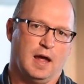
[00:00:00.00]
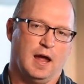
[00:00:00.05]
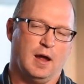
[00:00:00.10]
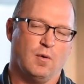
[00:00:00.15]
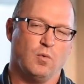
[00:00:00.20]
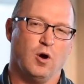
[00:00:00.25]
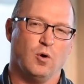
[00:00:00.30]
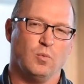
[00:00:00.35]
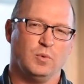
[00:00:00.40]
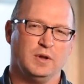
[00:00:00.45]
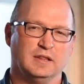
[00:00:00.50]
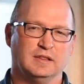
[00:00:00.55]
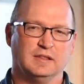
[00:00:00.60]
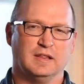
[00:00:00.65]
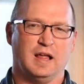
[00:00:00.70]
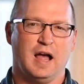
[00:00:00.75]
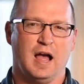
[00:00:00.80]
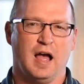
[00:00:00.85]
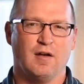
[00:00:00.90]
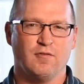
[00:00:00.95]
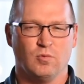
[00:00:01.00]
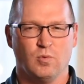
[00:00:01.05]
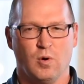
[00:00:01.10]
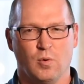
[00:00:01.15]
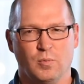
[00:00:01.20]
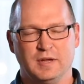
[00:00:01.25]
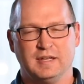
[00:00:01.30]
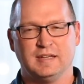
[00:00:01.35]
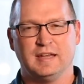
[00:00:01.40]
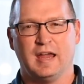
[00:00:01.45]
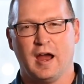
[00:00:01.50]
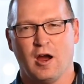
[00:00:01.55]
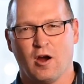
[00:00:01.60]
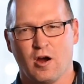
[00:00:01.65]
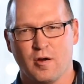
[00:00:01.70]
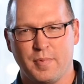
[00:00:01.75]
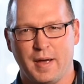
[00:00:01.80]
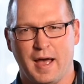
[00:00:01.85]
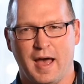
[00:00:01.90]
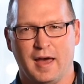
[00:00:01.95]
and what we love and what we
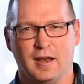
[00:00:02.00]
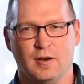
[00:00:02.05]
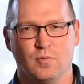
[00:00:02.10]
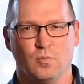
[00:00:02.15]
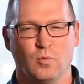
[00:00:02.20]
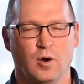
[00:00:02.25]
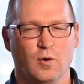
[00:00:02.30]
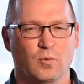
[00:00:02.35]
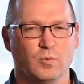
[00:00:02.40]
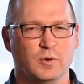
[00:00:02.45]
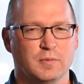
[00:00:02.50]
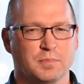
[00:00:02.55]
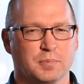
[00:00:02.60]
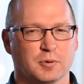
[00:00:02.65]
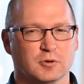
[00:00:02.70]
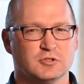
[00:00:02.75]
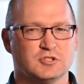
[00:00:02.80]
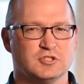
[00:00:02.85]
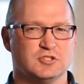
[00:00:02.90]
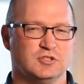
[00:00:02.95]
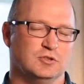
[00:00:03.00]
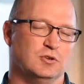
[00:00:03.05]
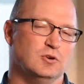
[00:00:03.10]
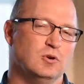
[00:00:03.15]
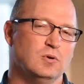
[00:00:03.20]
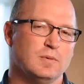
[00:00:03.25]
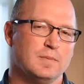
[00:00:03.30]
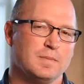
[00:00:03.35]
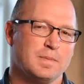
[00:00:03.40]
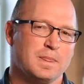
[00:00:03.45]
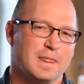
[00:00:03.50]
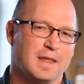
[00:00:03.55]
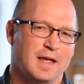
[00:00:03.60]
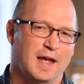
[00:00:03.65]
care about and what we pursue,